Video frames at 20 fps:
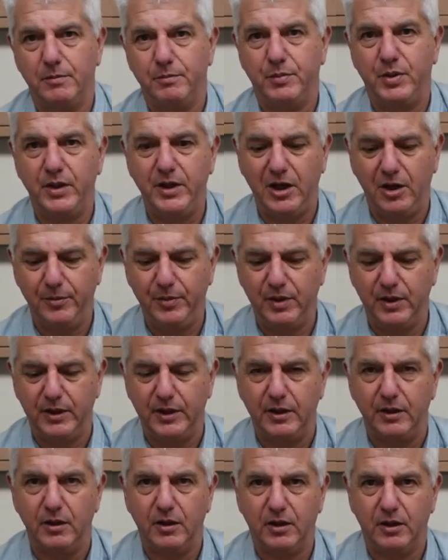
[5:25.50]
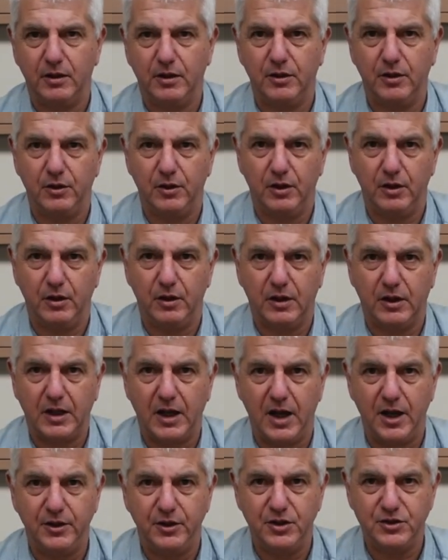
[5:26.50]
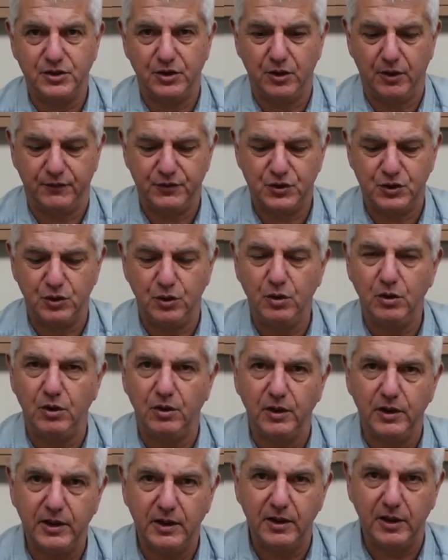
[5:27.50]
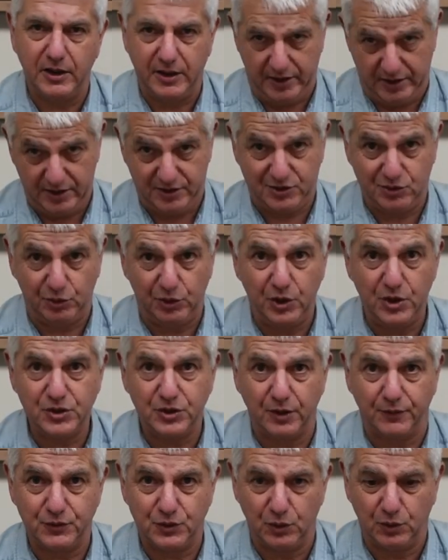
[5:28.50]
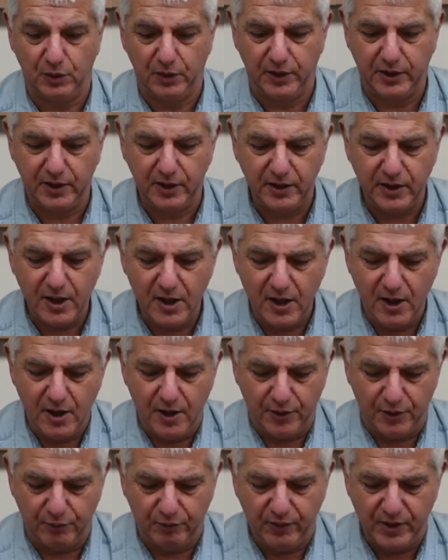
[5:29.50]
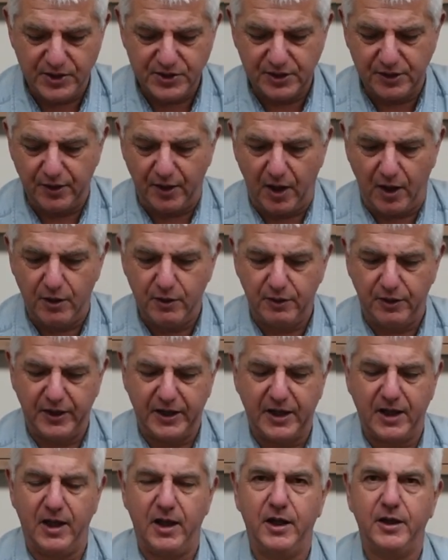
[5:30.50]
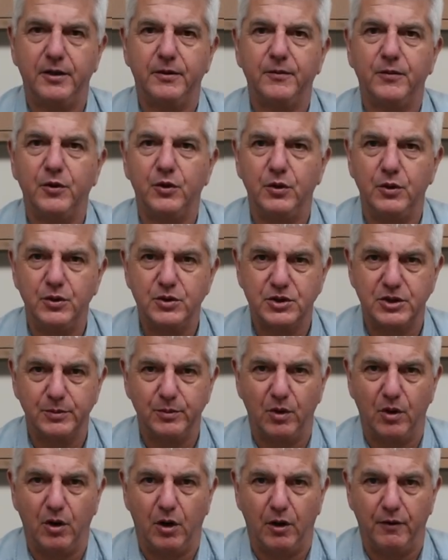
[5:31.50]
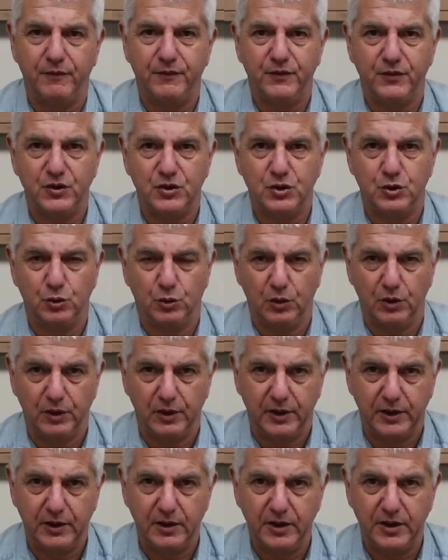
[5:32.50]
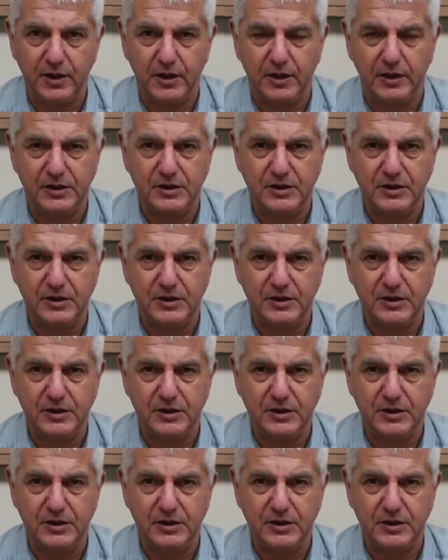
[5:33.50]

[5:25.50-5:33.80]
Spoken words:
PLB. Can't use it offshore legally. You still use it offshore legally. The reason though you can't use them offshore legally,